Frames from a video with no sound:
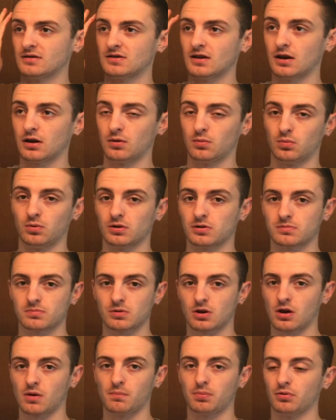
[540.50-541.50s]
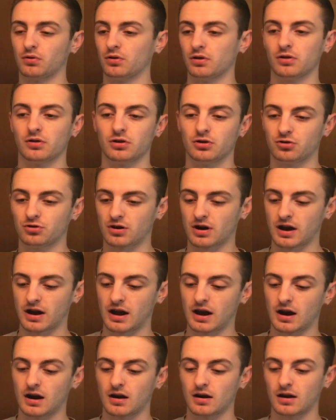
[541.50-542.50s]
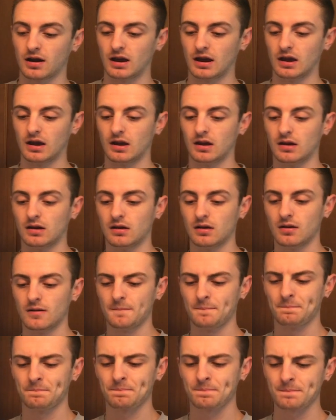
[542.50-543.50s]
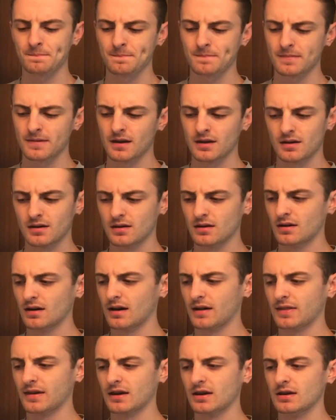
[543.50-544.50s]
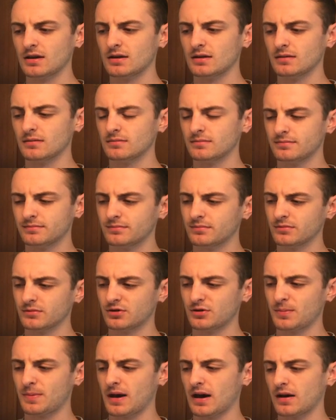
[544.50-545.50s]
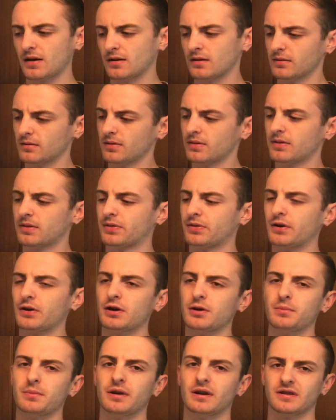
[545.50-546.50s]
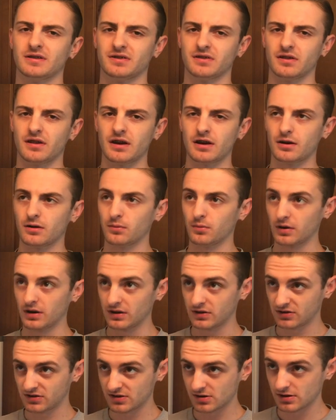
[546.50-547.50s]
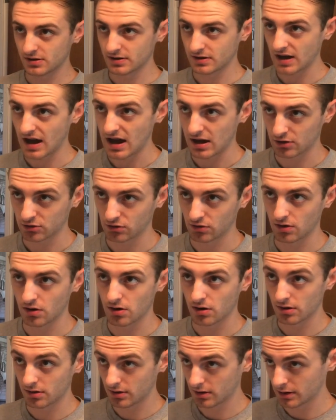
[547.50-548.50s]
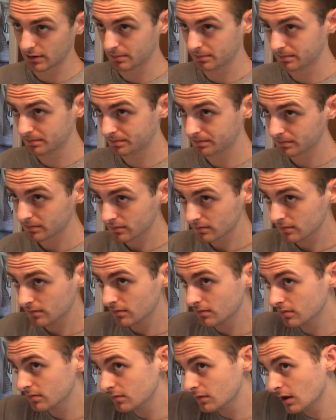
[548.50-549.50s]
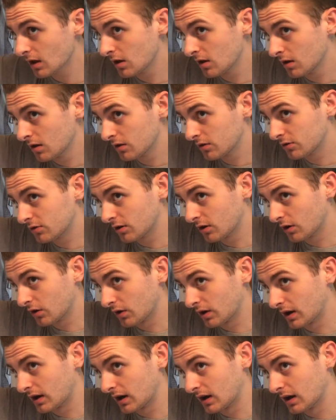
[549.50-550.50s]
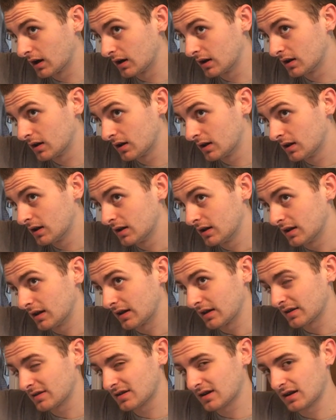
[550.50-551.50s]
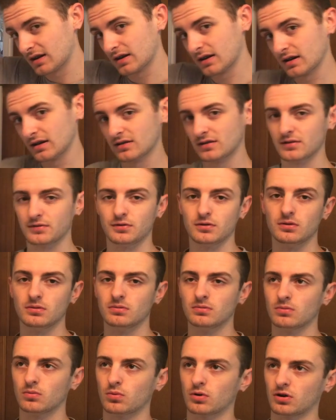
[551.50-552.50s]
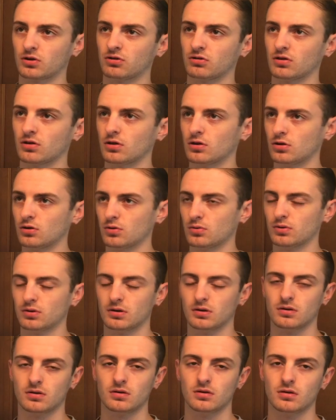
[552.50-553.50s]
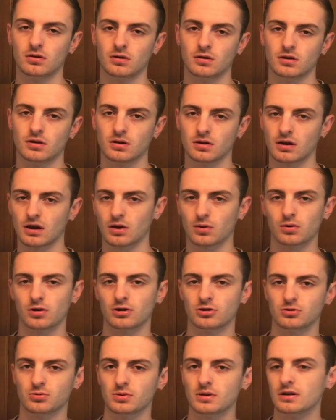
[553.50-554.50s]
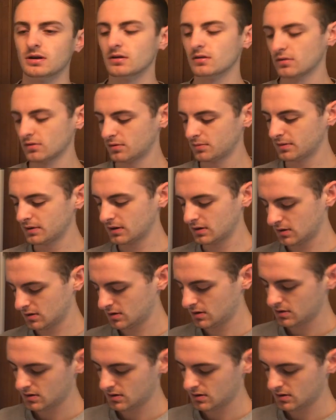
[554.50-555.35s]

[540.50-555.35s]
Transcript: styled with completely dry hair, and I think it was about 30 minutes later when it started to actually harden up. So yeah, that's kind of nice if you work slow or kind of want to tweak it a little bit.